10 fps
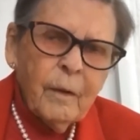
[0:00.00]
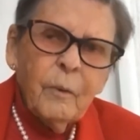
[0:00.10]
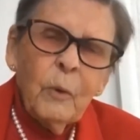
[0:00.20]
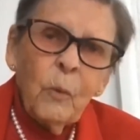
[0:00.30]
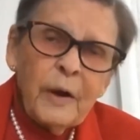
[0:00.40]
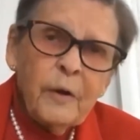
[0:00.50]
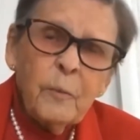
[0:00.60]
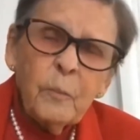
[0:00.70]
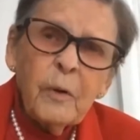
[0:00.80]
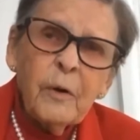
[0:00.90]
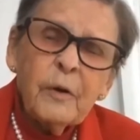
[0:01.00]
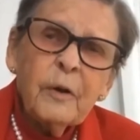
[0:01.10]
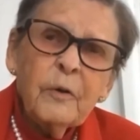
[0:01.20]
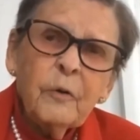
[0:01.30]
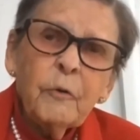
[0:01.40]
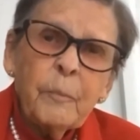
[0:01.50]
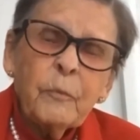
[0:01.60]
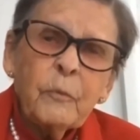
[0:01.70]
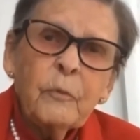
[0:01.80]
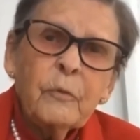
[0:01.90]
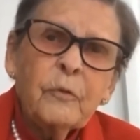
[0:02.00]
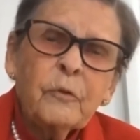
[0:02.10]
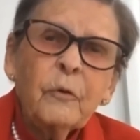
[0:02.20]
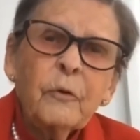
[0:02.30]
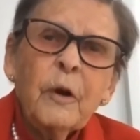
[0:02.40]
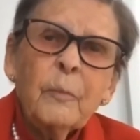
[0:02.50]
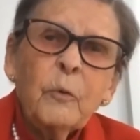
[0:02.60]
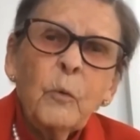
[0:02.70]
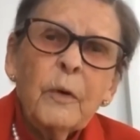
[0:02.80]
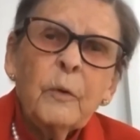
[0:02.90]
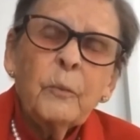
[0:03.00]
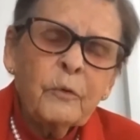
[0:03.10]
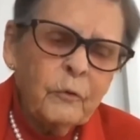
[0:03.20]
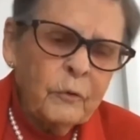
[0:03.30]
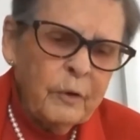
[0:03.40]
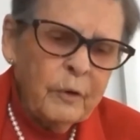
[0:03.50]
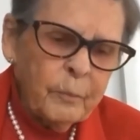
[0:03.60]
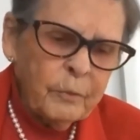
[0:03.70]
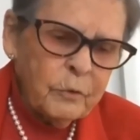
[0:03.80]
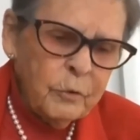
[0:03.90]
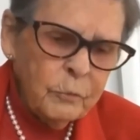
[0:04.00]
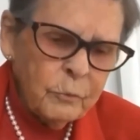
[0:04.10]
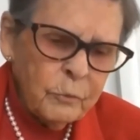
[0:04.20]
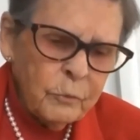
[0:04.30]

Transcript: Well, why did Mark interrupt story number 1 with story number 2?